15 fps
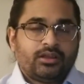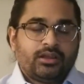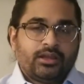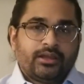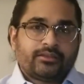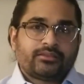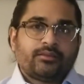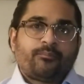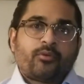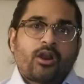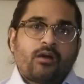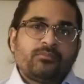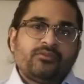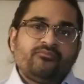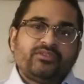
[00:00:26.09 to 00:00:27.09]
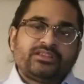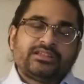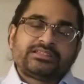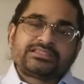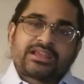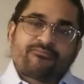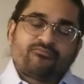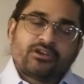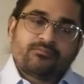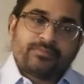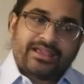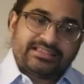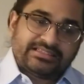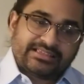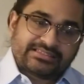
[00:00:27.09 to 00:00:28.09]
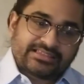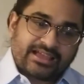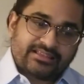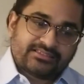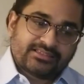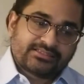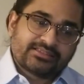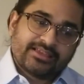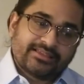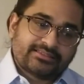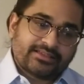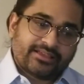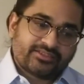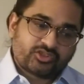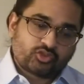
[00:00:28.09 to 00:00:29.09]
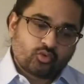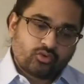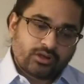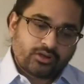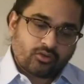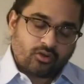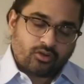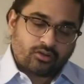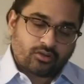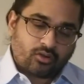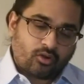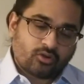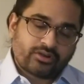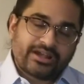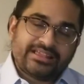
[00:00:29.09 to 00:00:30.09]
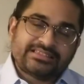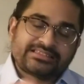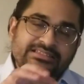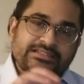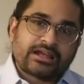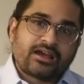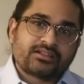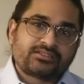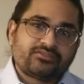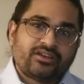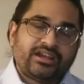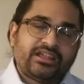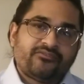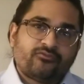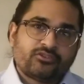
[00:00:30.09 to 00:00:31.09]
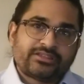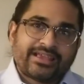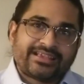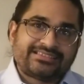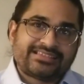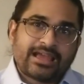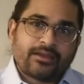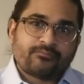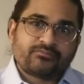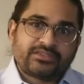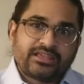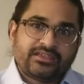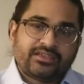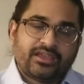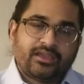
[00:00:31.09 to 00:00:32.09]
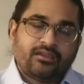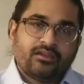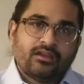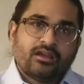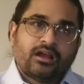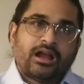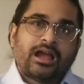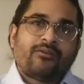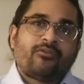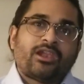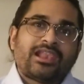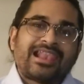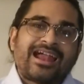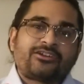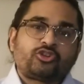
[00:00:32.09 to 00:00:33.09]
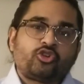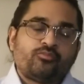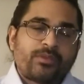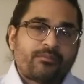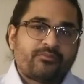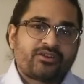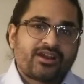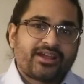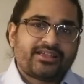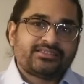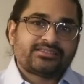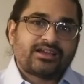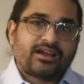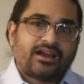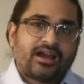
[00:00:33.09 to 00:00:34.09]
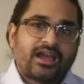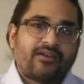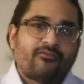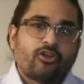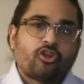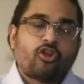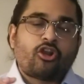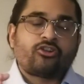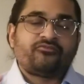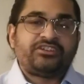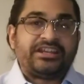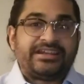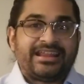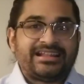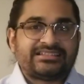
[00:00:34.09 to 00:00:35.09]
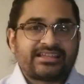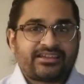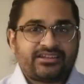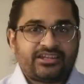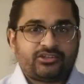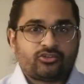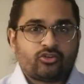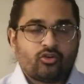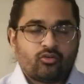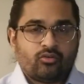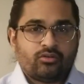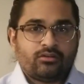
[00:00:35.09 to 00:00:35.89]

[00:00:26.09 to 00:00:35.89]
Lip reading: The problem with the Step 1 basic sciences is a student already starts reading for the exam thinking, I have a lot to memorize, I have a lot of details I need to know.